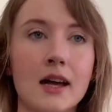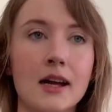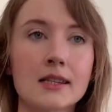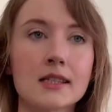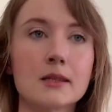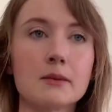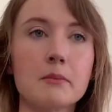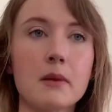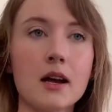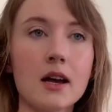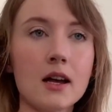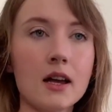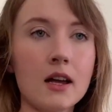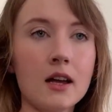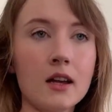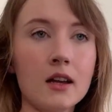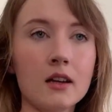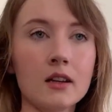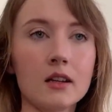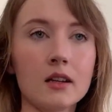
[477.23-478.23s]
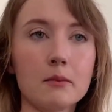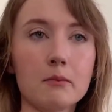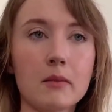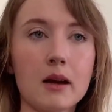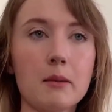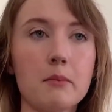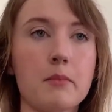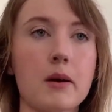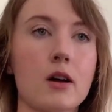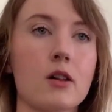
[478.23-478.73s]
that's my
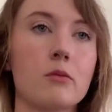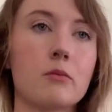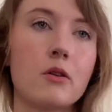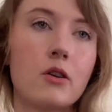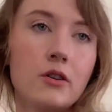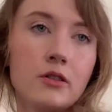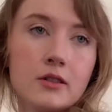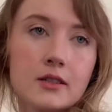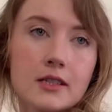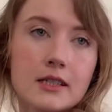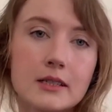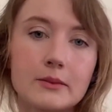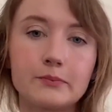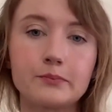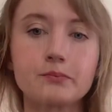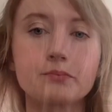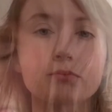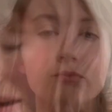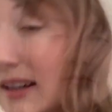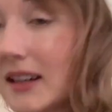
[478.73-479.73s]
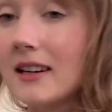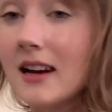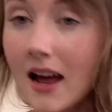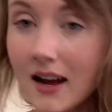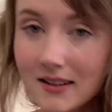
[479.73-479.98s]
Belmont. My